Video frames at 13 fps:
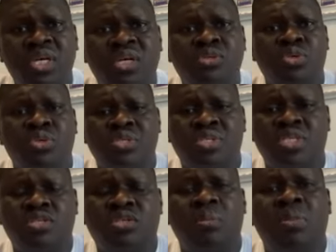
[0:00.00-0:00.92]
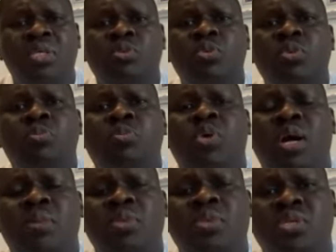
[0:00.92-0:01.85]
So you see somebody who
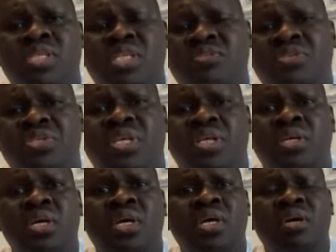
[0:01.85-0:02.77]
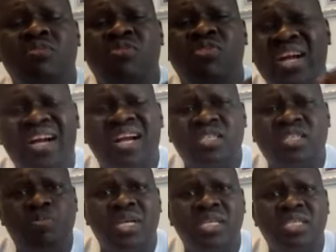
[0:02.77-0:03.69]
probably was living in a very
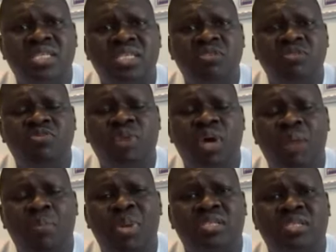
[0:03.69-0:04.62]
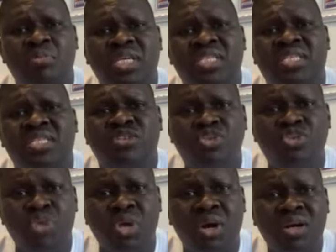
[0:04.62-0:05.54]
expensive apartment in New
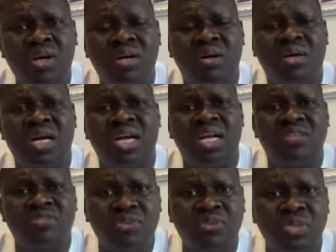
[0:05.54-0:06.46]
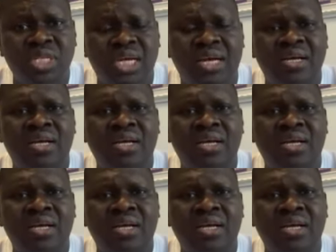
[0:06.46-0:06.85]
York or California